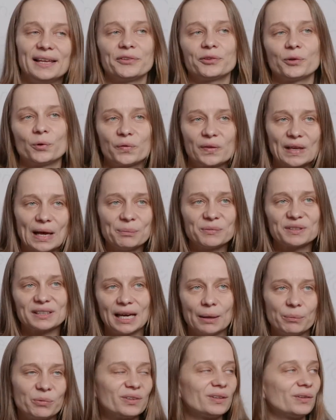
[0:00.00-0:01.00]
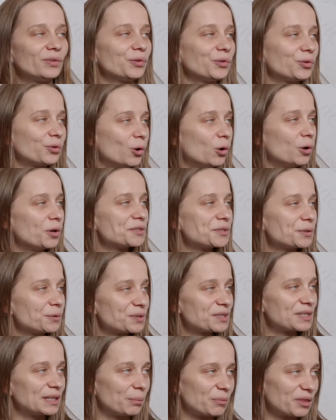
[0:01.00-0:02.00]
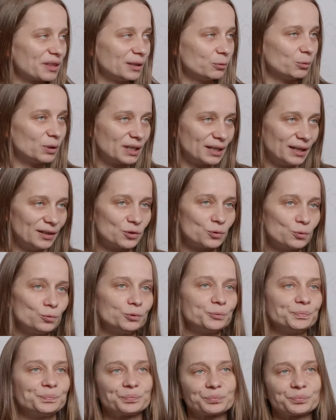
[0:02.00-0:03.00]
And so sometimes this is also something we can do.